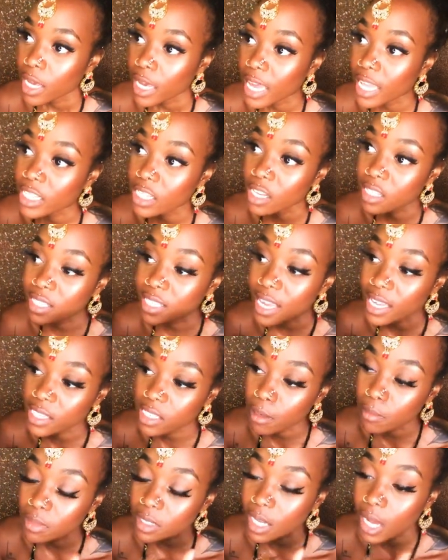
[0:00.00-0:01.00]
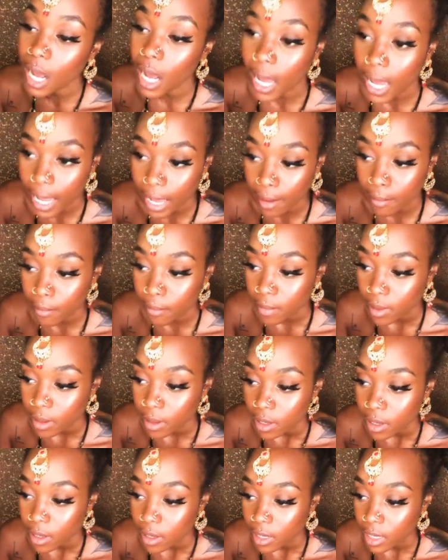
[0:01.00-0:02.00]
it does take some time,
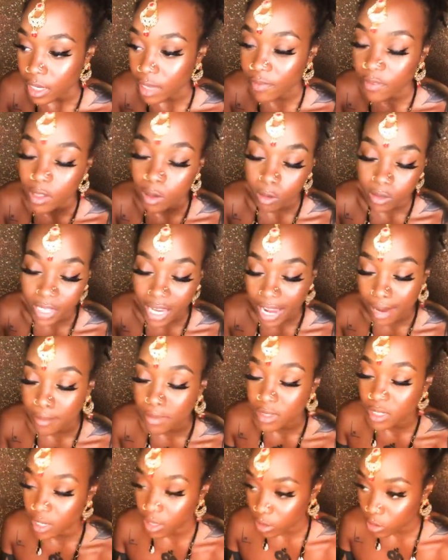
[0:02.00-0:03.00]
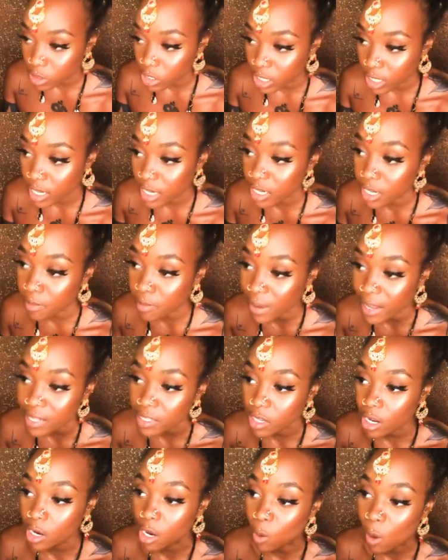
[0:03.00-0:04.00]
even though time is an illusion. It depends
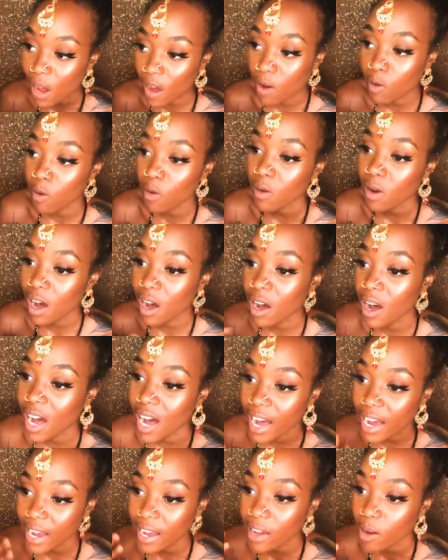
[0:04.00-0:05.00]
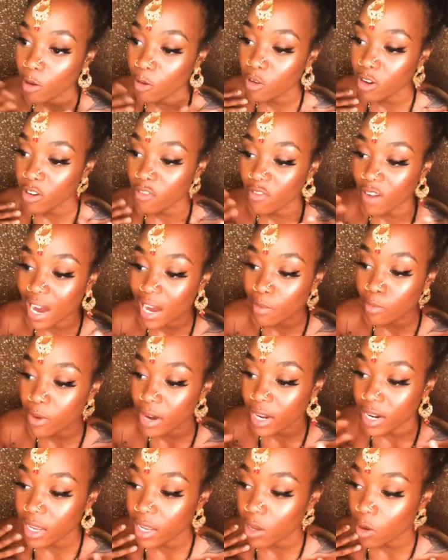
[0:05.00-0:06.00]
on how high you're
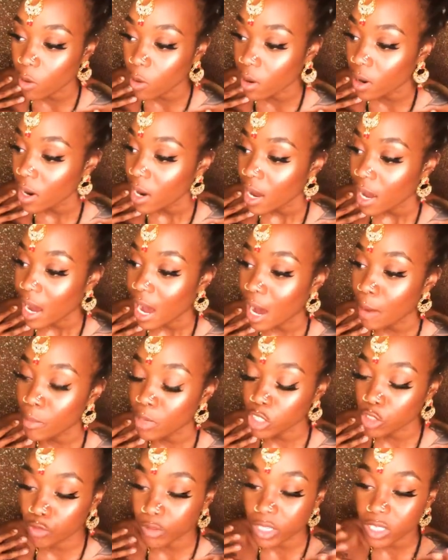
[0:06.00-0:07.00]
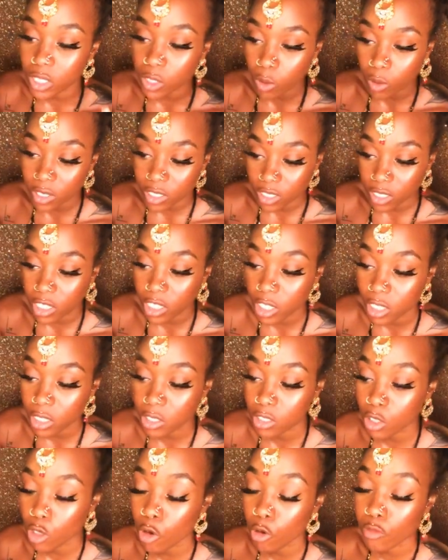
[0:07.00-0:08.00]
vibrating or how much resourcing
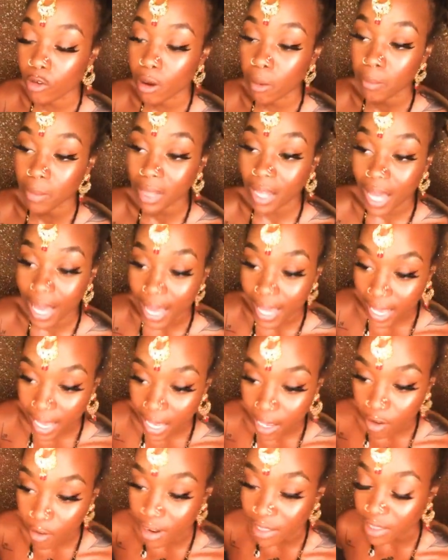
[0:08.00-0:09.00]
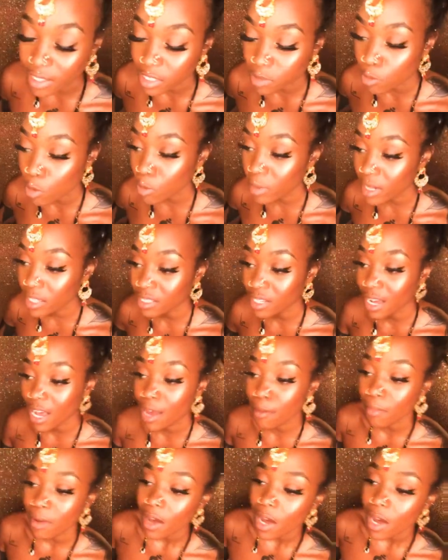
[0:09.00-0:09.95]
you're applying at this moment in time.